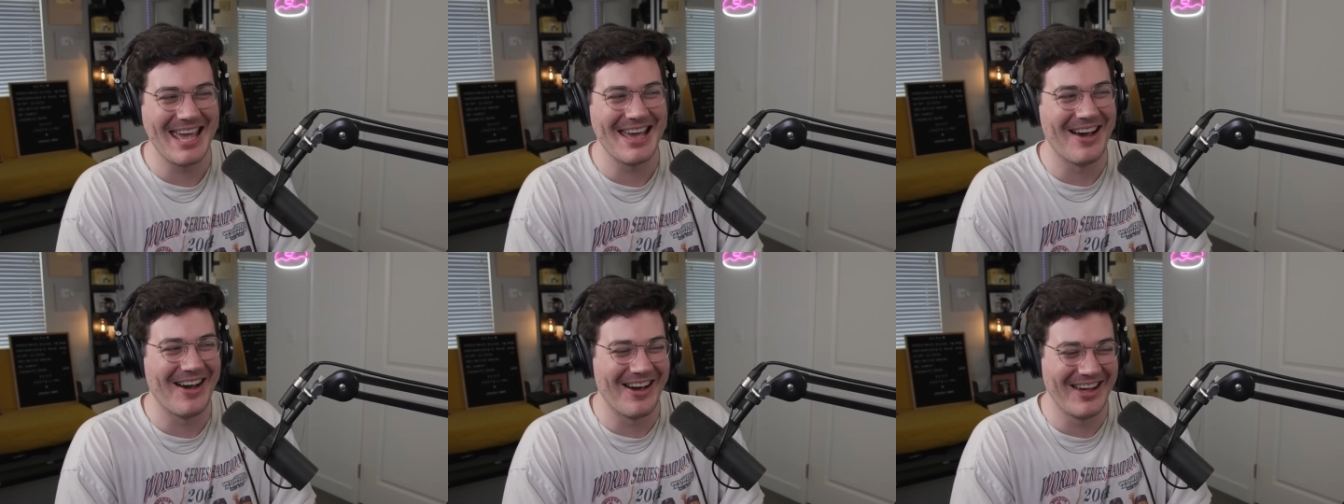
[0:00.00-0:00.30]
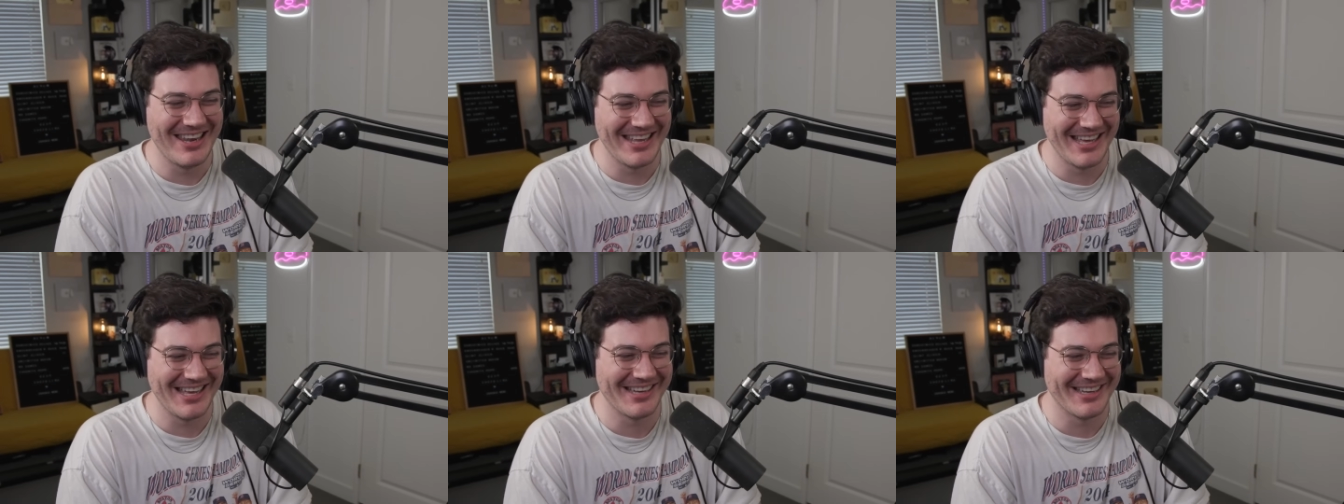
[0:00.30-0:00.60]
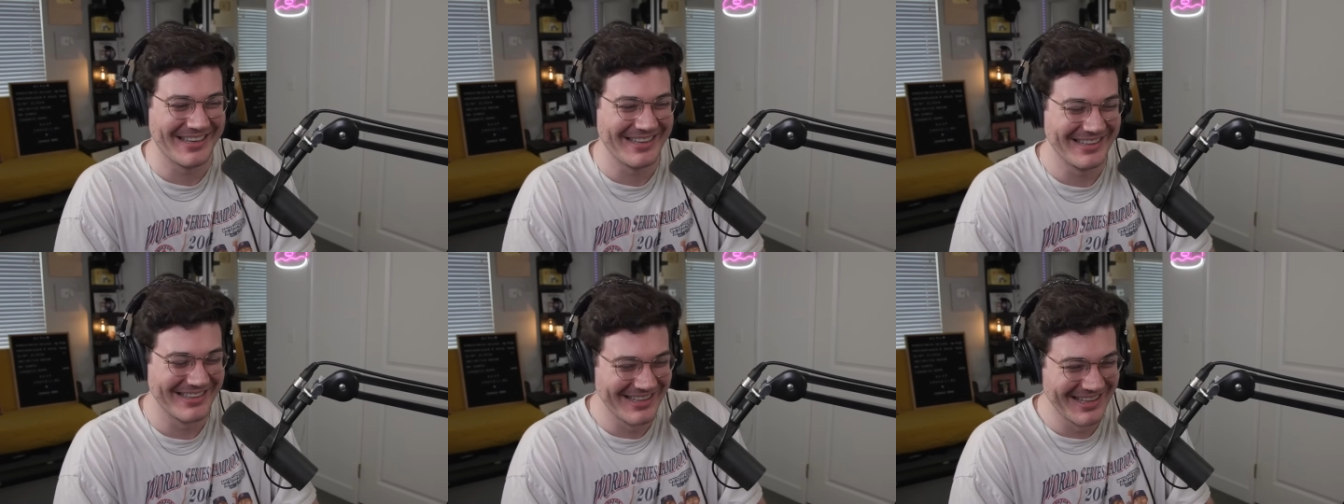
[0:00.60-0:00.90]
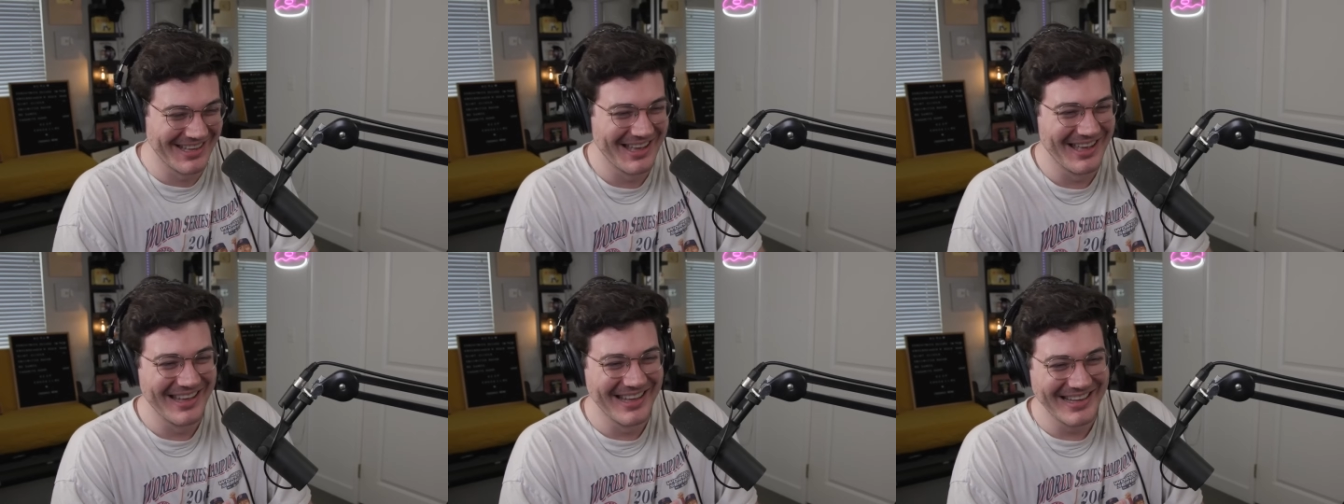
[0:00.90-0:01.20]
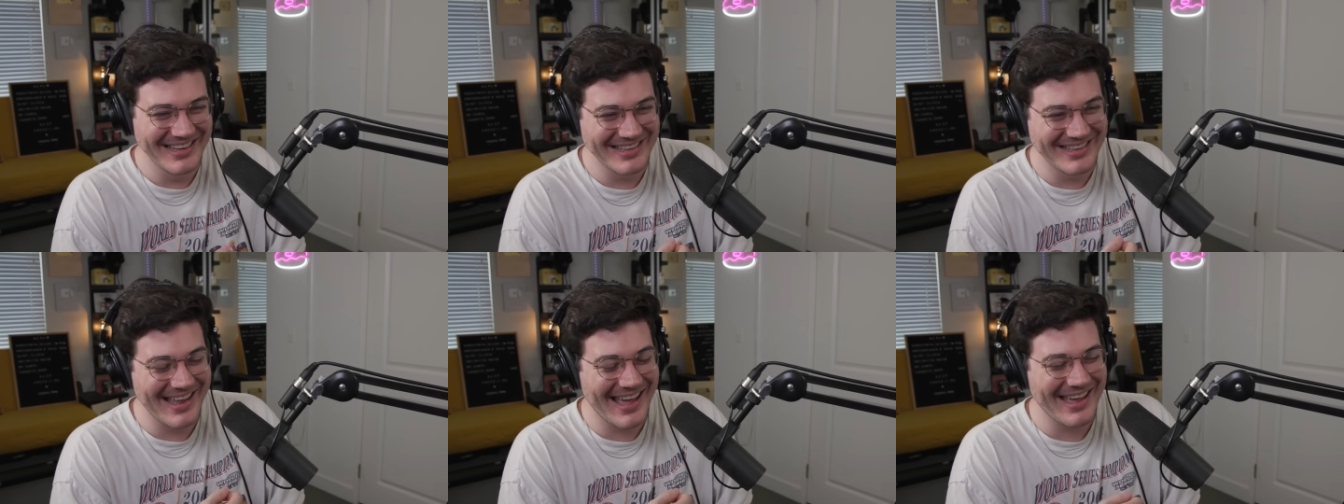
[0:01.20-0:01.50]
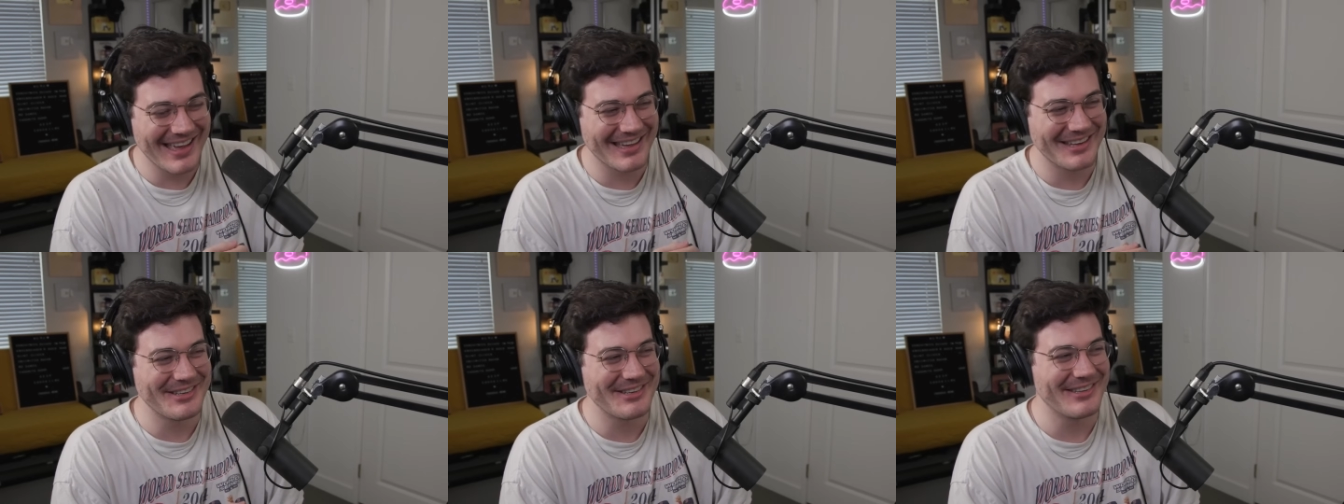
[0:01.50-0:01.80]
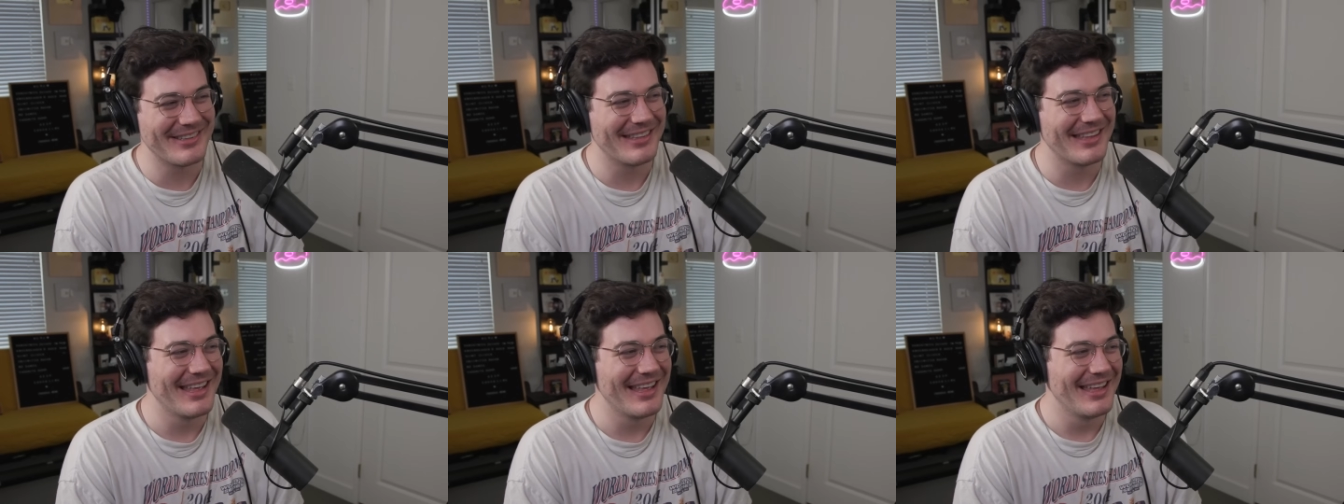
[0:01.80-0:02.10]
chaotic day at,
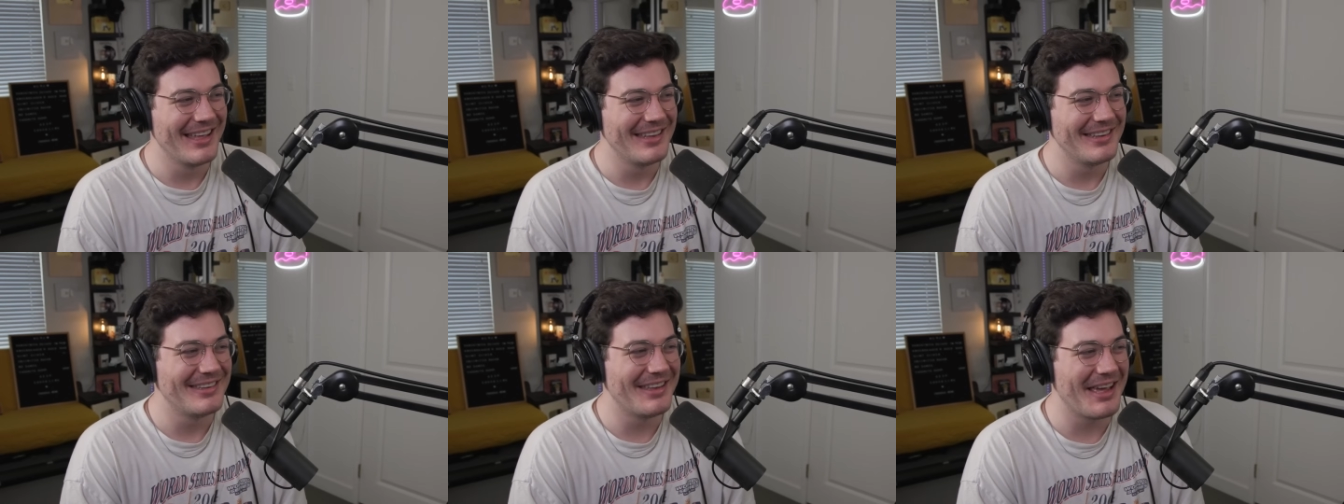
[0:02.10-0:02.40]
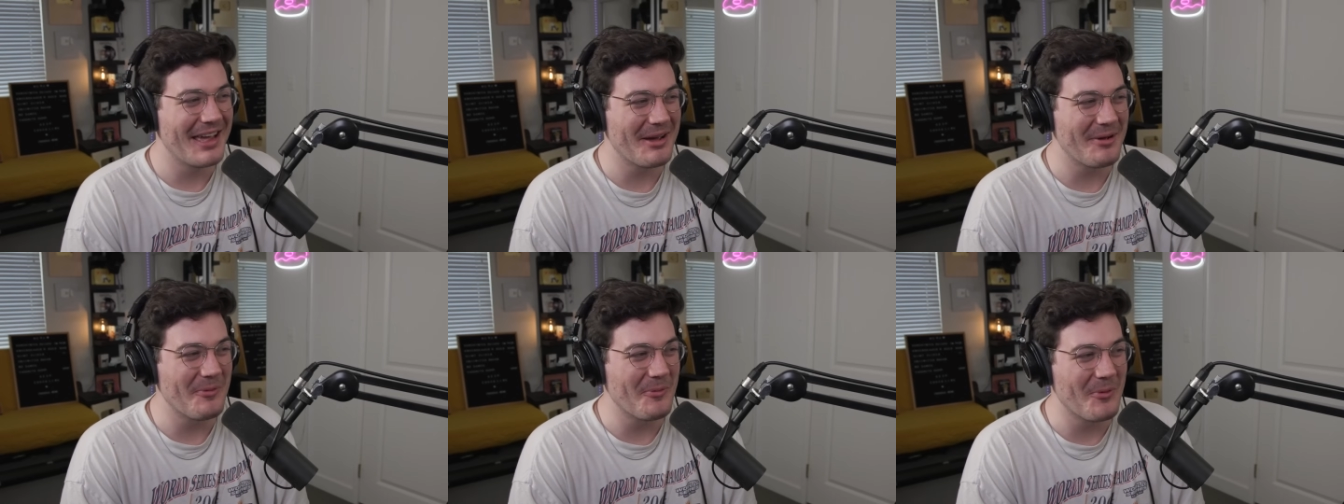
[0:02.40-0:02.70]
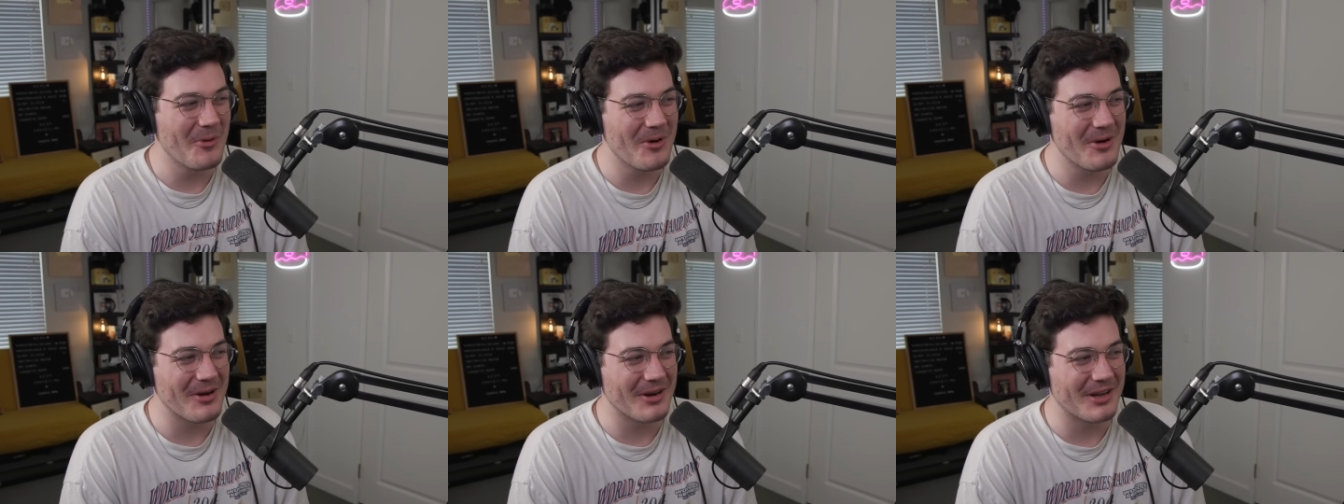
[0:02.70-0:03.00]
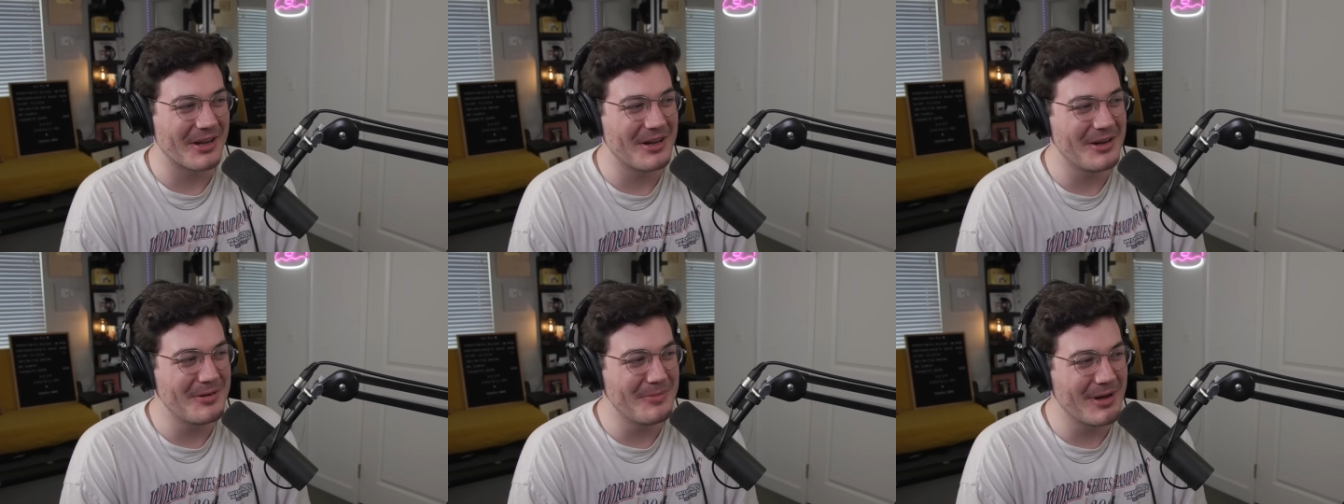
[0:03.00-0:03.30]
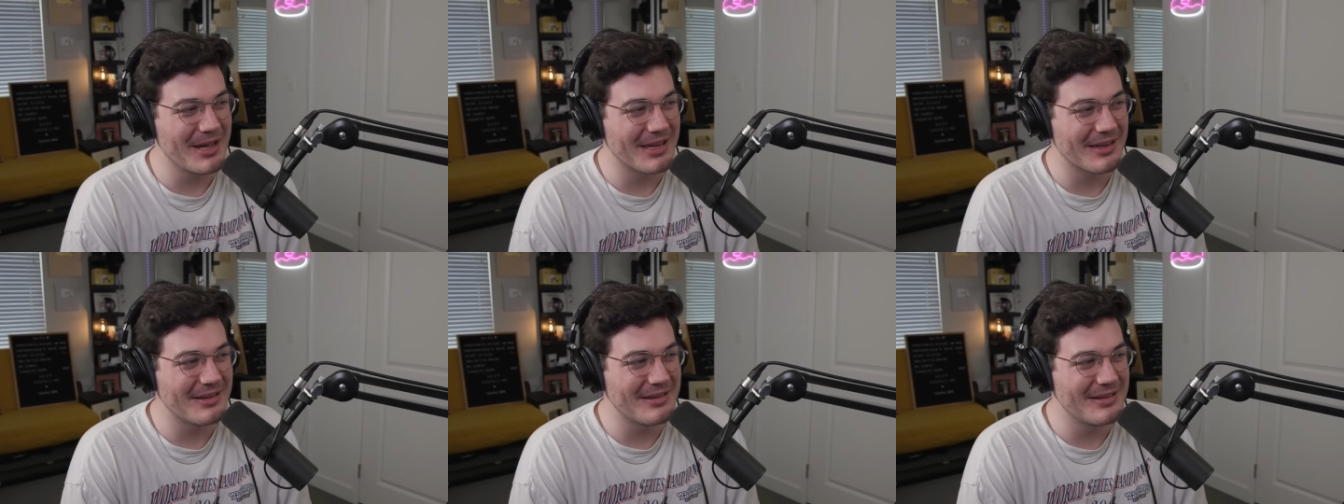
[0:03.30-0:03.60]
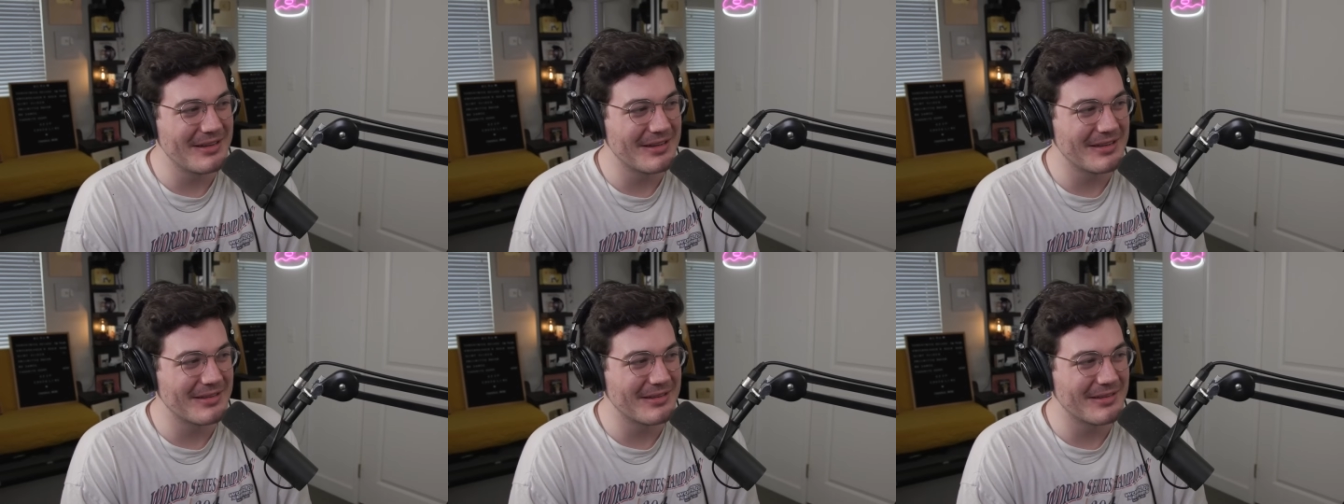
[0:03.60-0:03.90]
day at work. Oh my God.